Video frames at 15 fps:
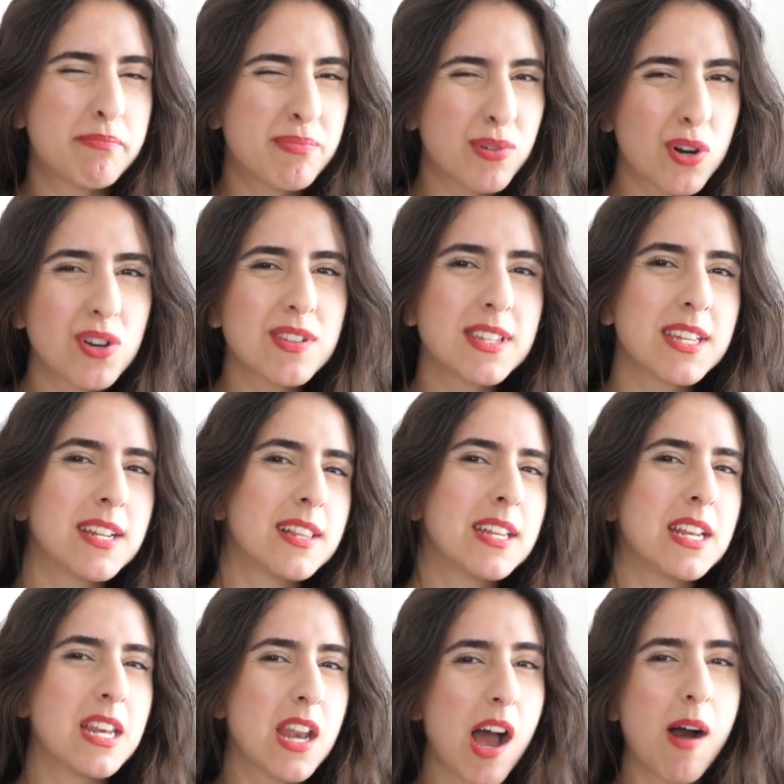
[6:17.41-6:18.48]

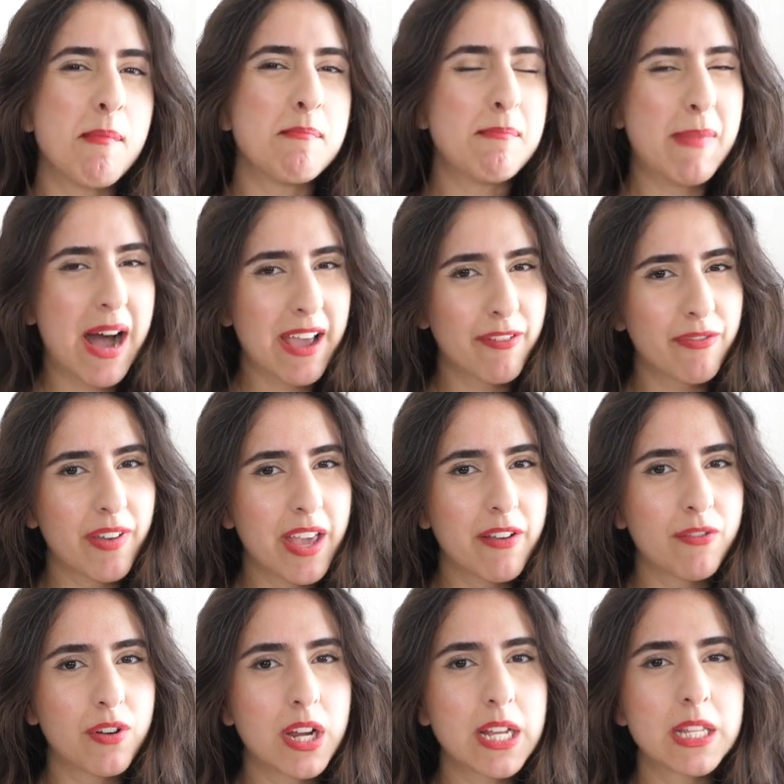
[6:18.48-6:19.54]
personally not my
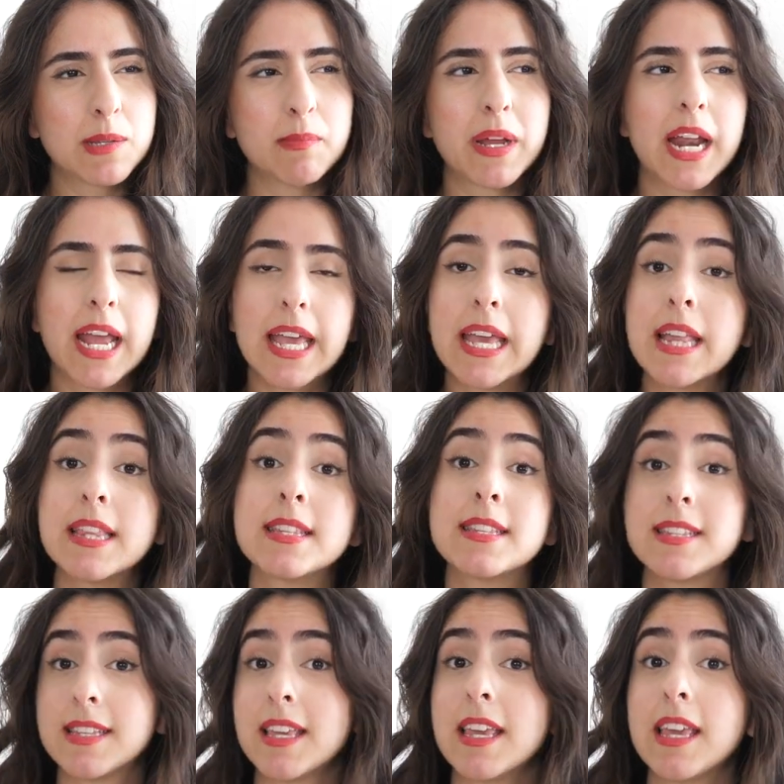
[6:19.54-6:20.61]
favorite, but I can
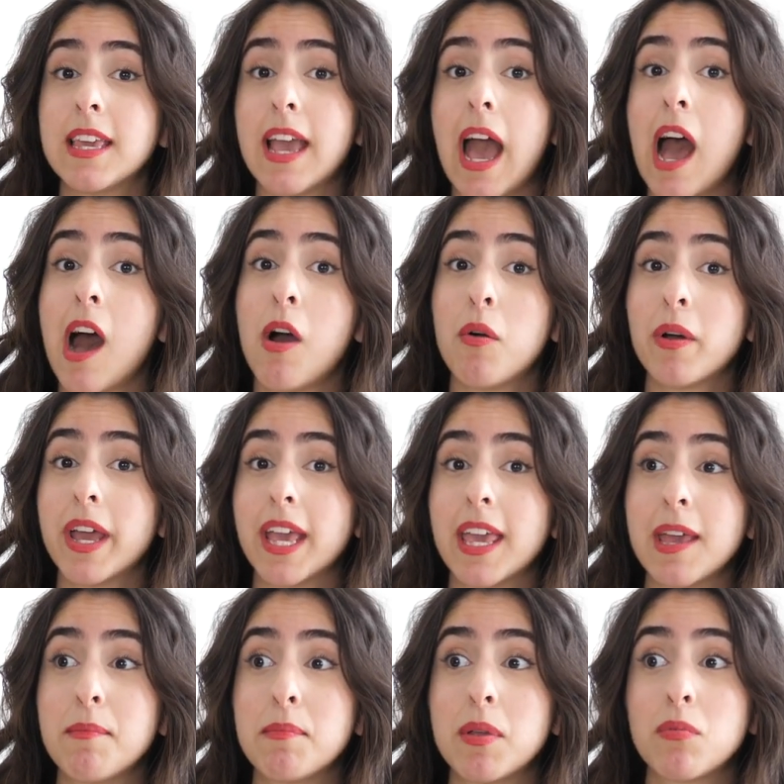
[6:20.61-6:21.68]
see how it
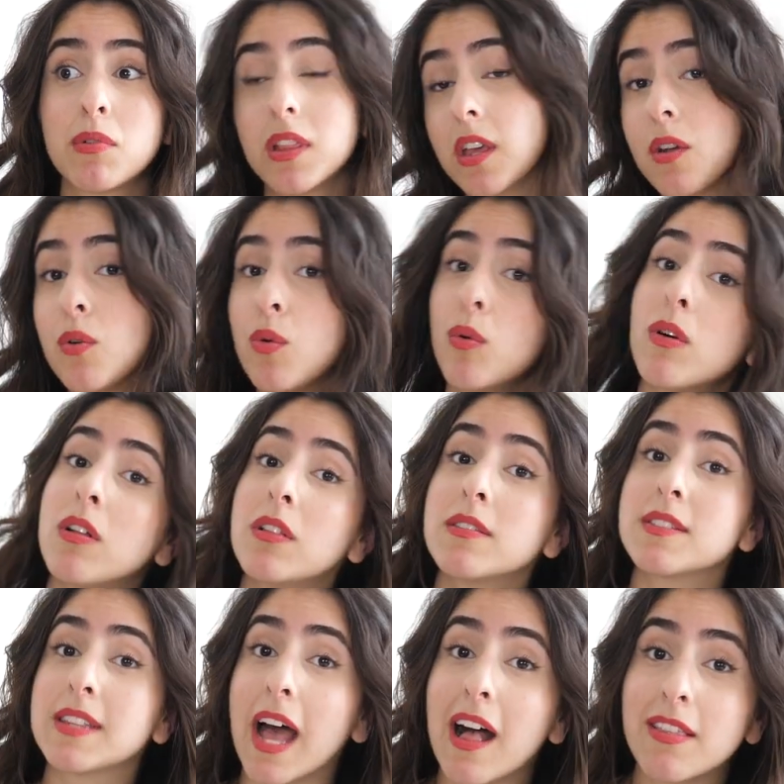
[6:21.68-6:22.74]
can be really cool,
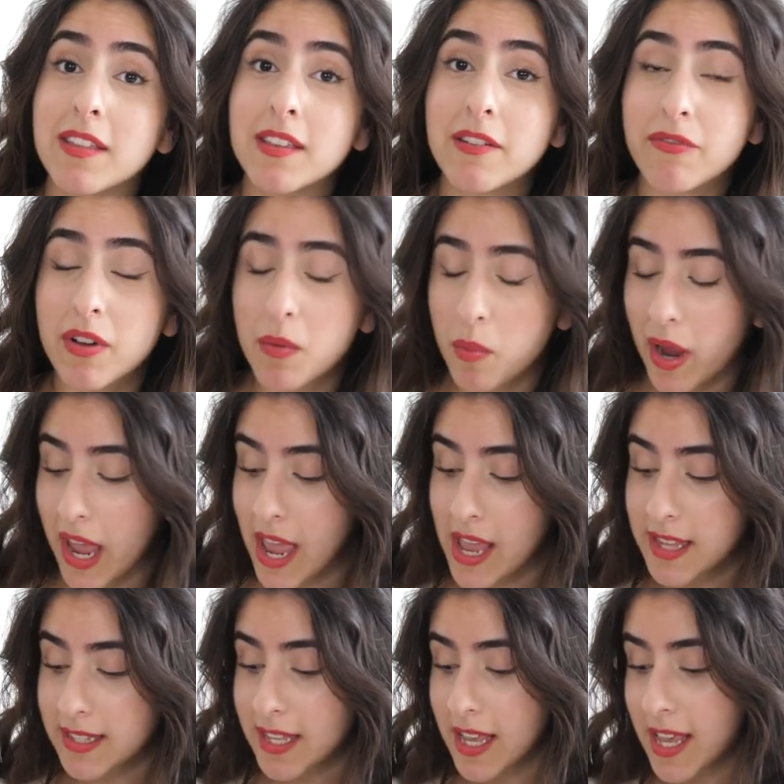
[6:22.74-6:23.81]
styled in different
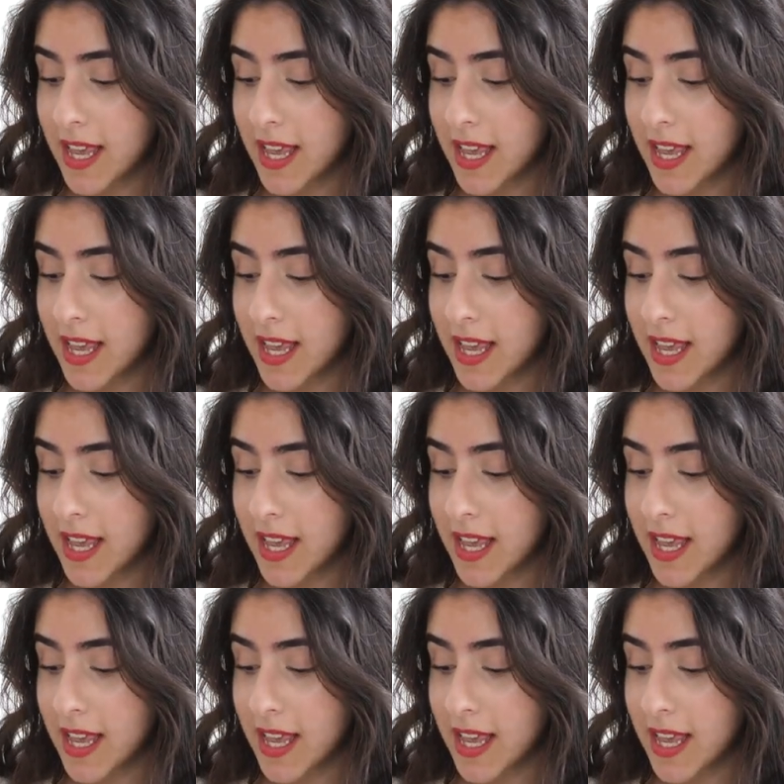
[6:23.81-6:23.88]
ways,